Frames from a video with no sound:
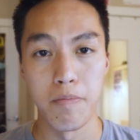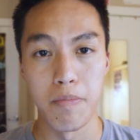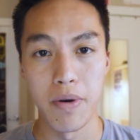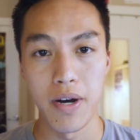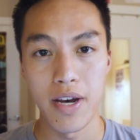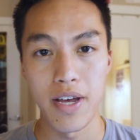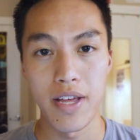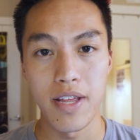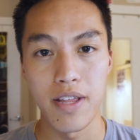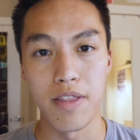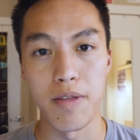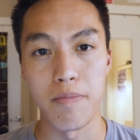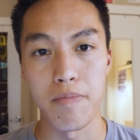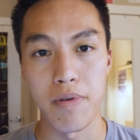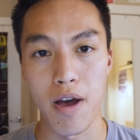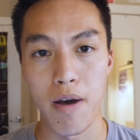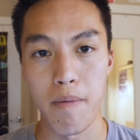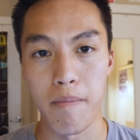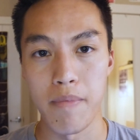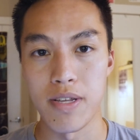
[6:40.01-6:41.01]
But the
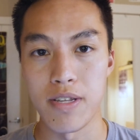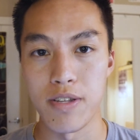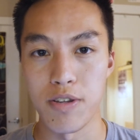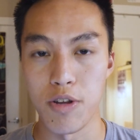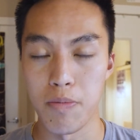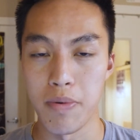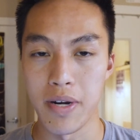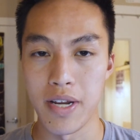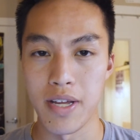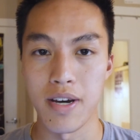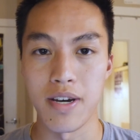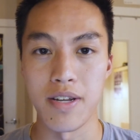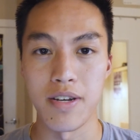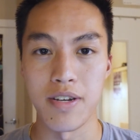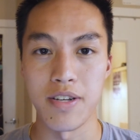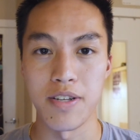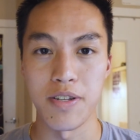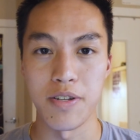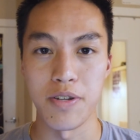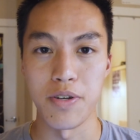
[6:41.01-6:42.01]
problem is nobody
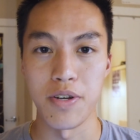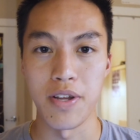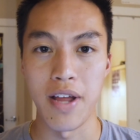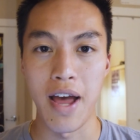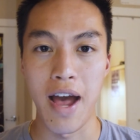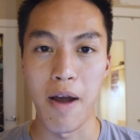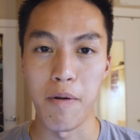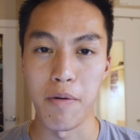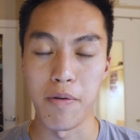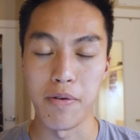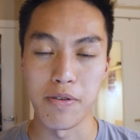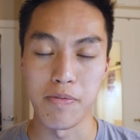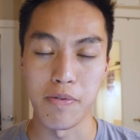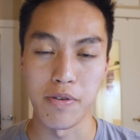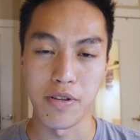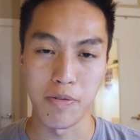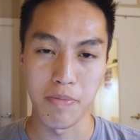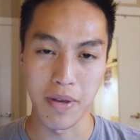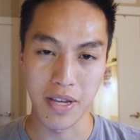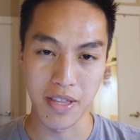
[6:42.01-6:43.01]
understood how we were
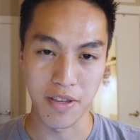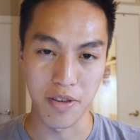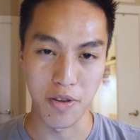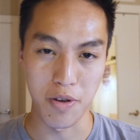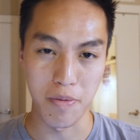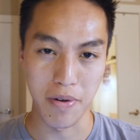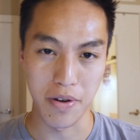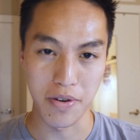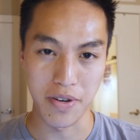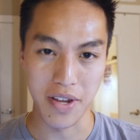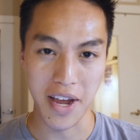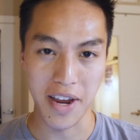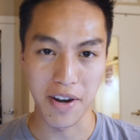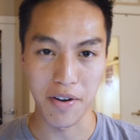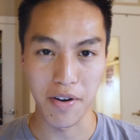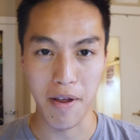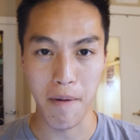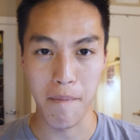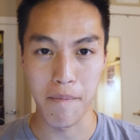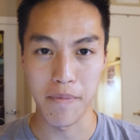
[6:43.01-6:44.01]
supposed to make the UML
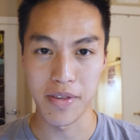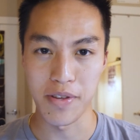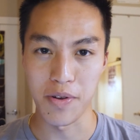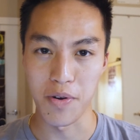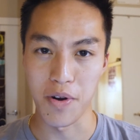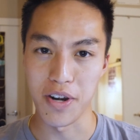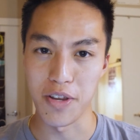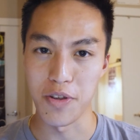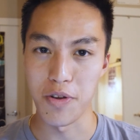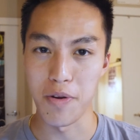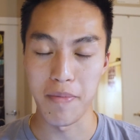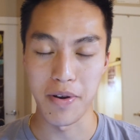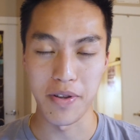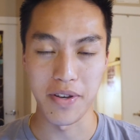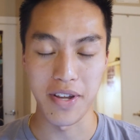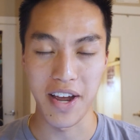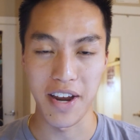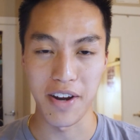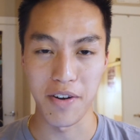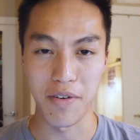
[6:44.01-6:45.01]
diagram, so our UML
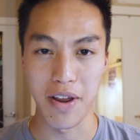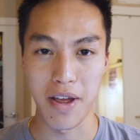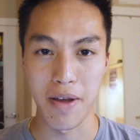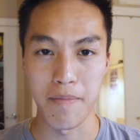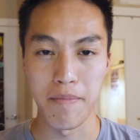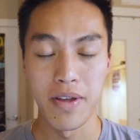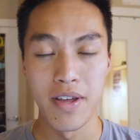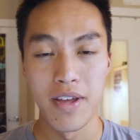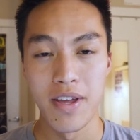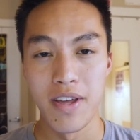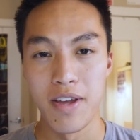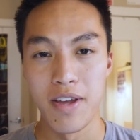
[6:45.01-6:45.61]
diagram